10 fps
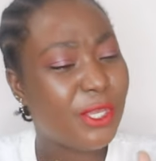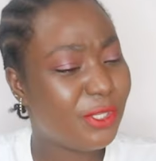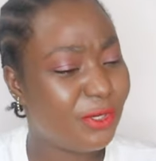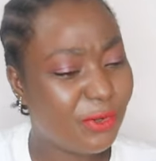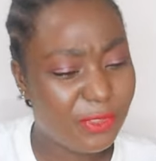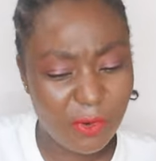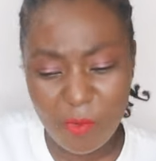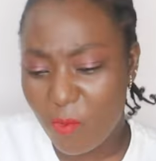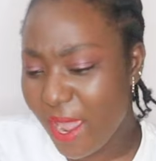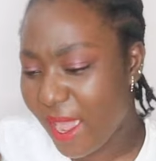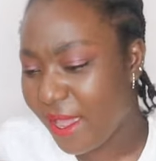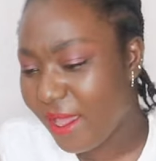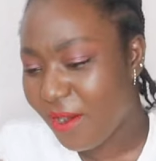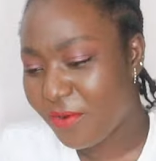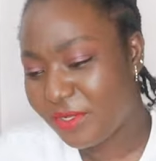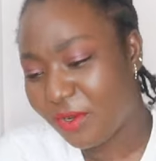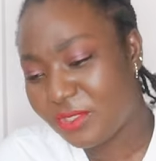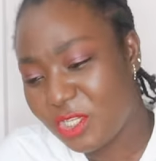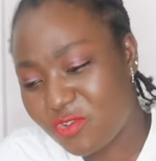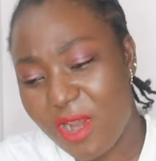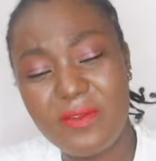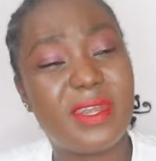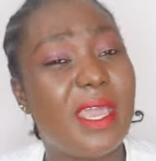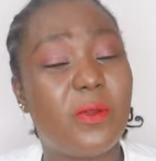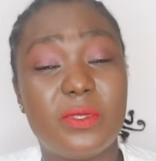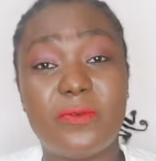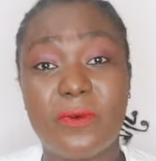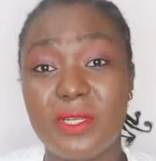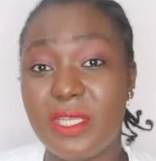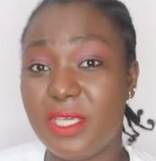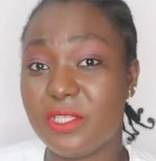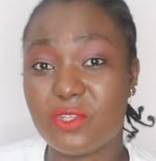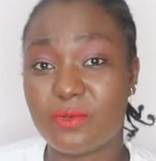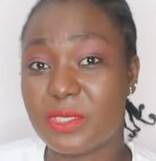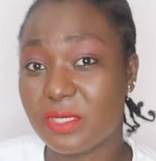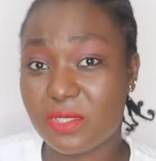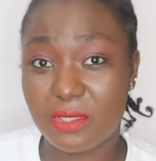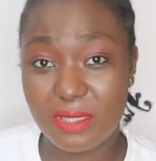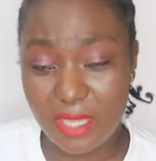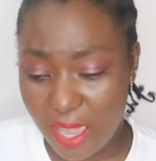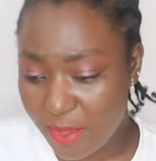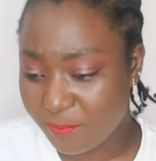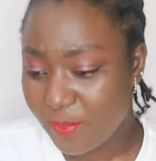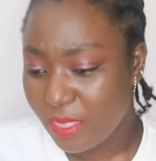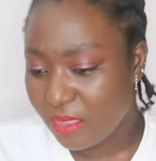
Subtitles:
you know, they wear all this round neck with funny inscriptions on them,